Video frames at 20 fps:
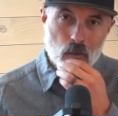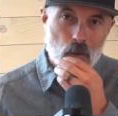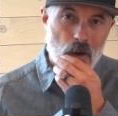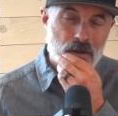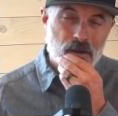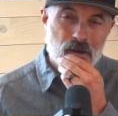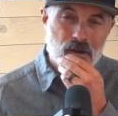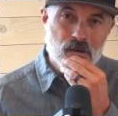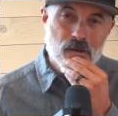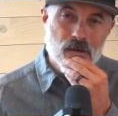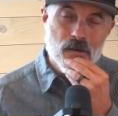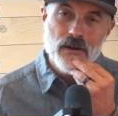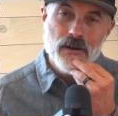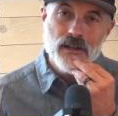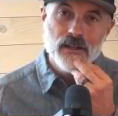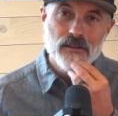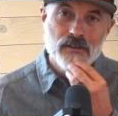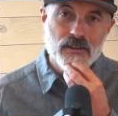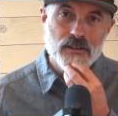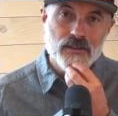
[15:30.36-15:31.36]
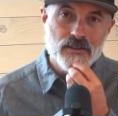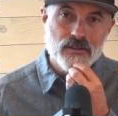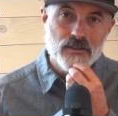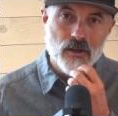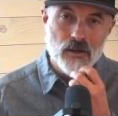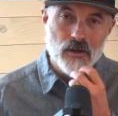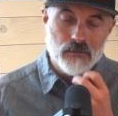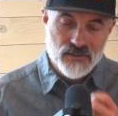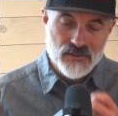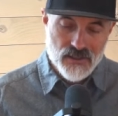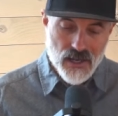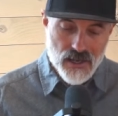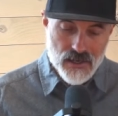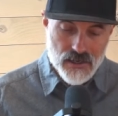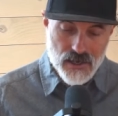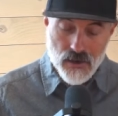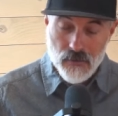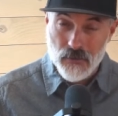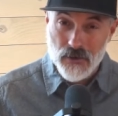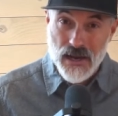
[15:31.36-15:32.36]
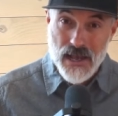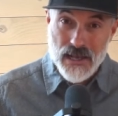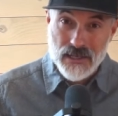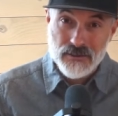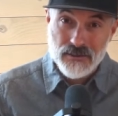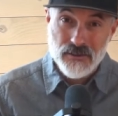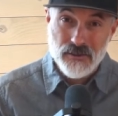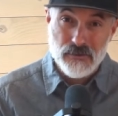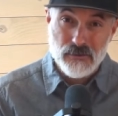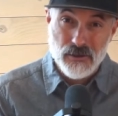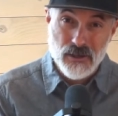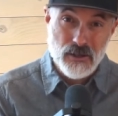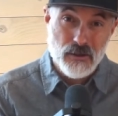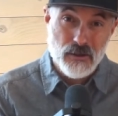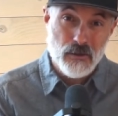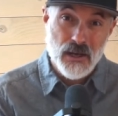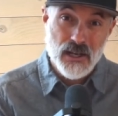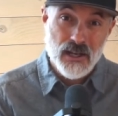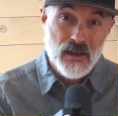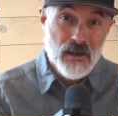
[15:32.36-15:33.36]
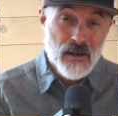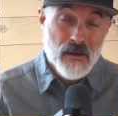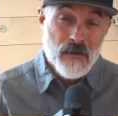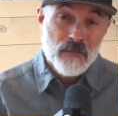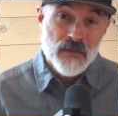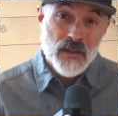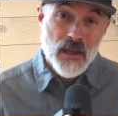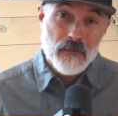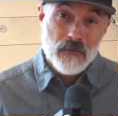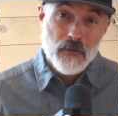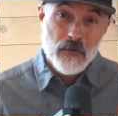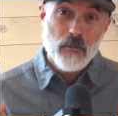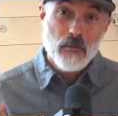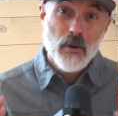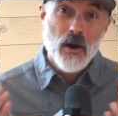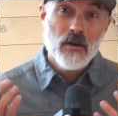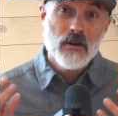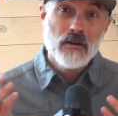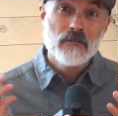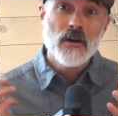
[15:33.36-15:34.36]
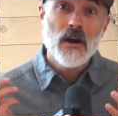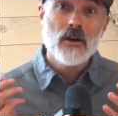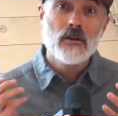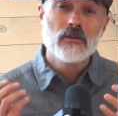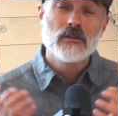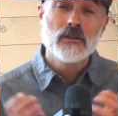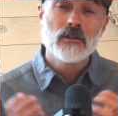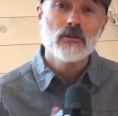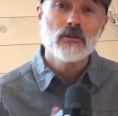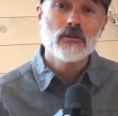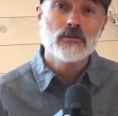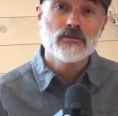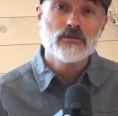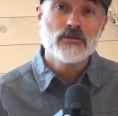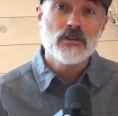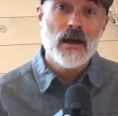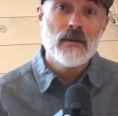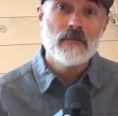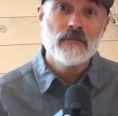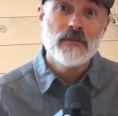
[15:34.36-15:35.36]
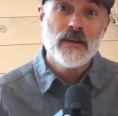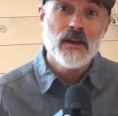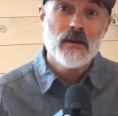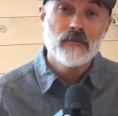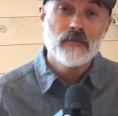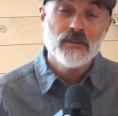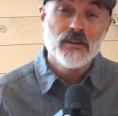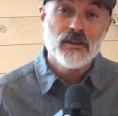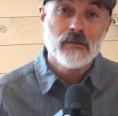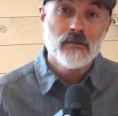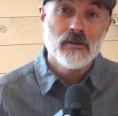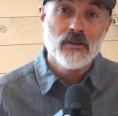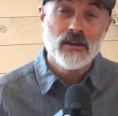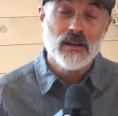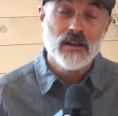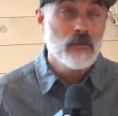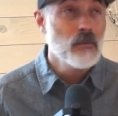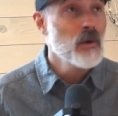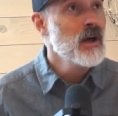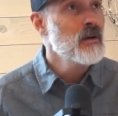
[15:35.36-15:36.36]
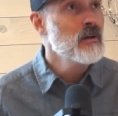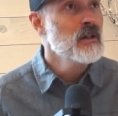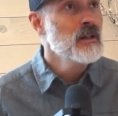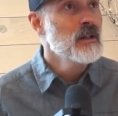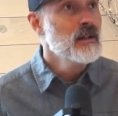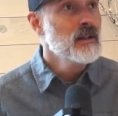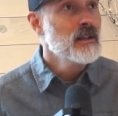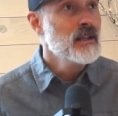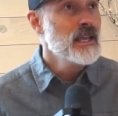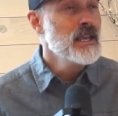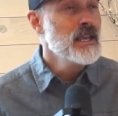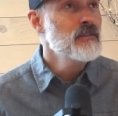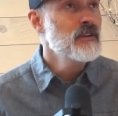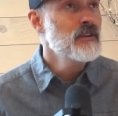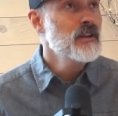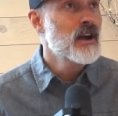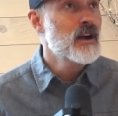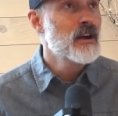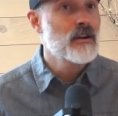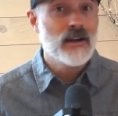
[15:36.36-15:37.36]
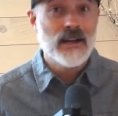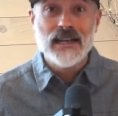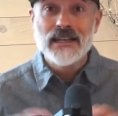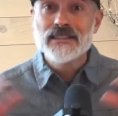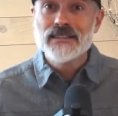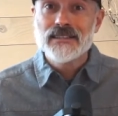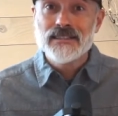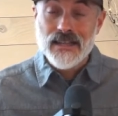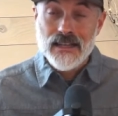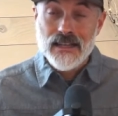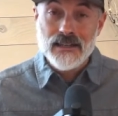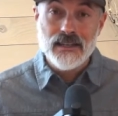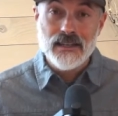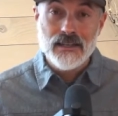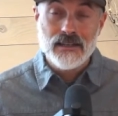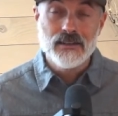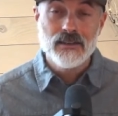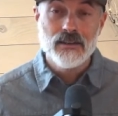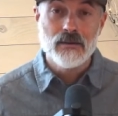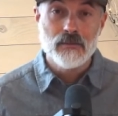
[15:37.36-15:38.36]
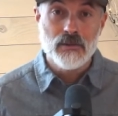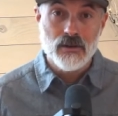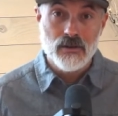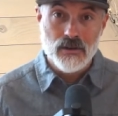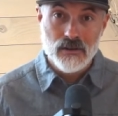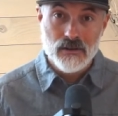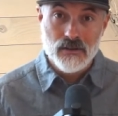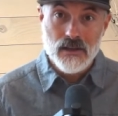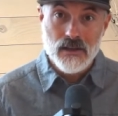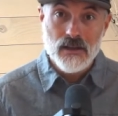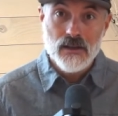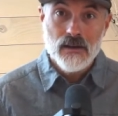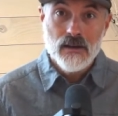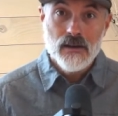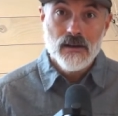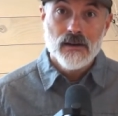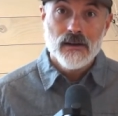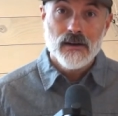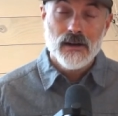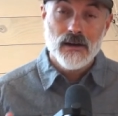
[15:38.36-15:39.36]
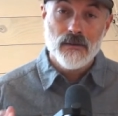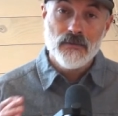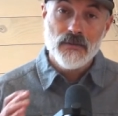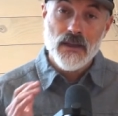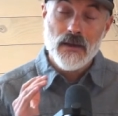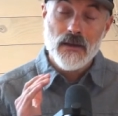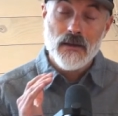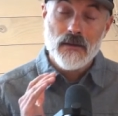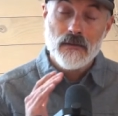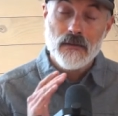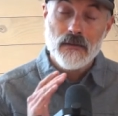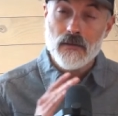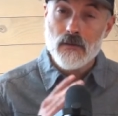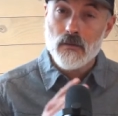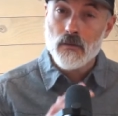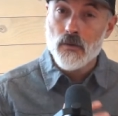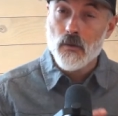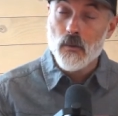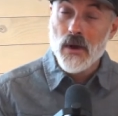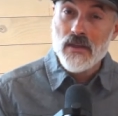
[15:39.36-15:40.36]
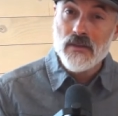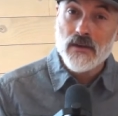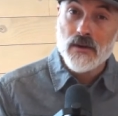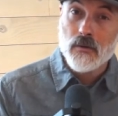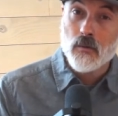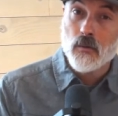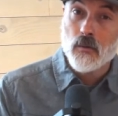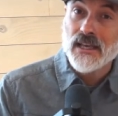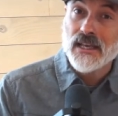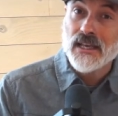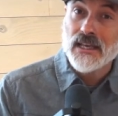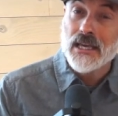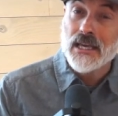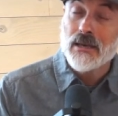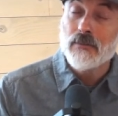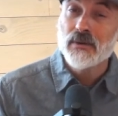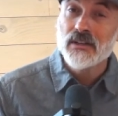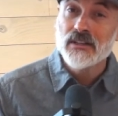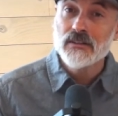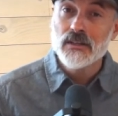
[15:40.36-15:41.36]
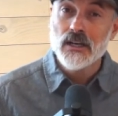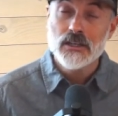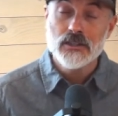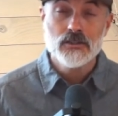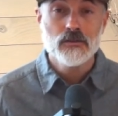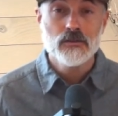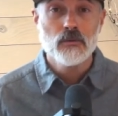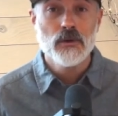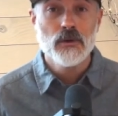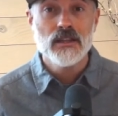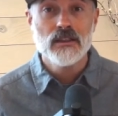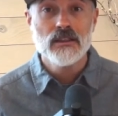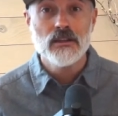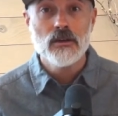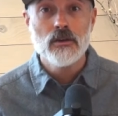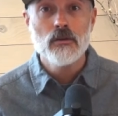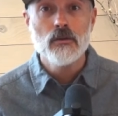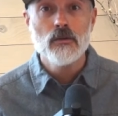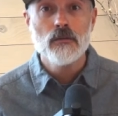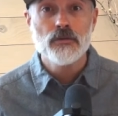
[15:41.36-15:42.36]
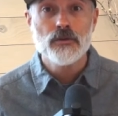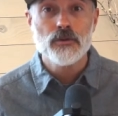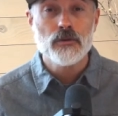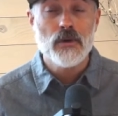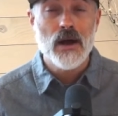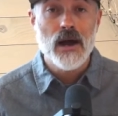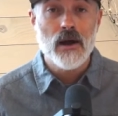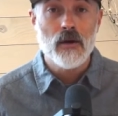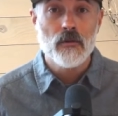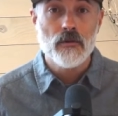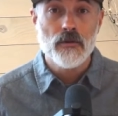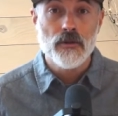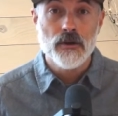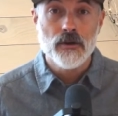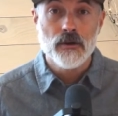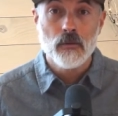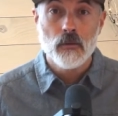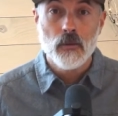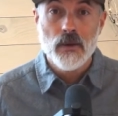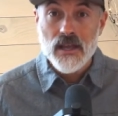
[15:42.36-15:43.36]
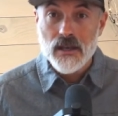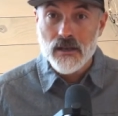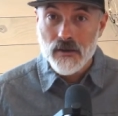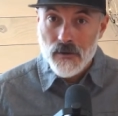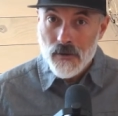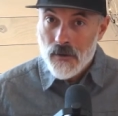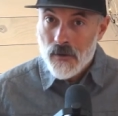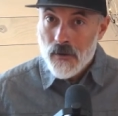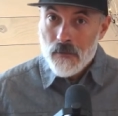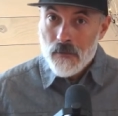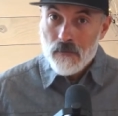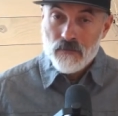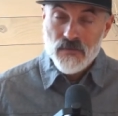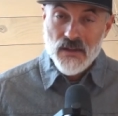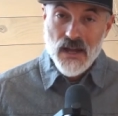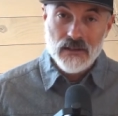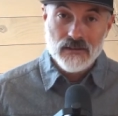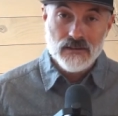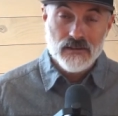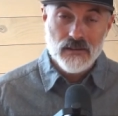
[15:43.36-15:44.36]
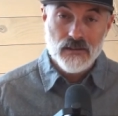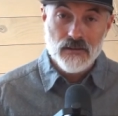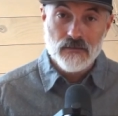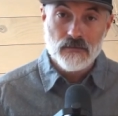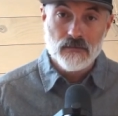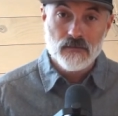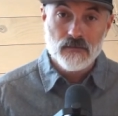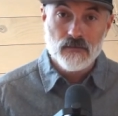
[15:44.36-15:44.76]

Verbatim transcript: While you're turning to Psalms 90, I want to ask you really quick if you're part of our local tribe fam community, well, even our extended community, um, it, the way that we keep in touch with you throughout the week, not to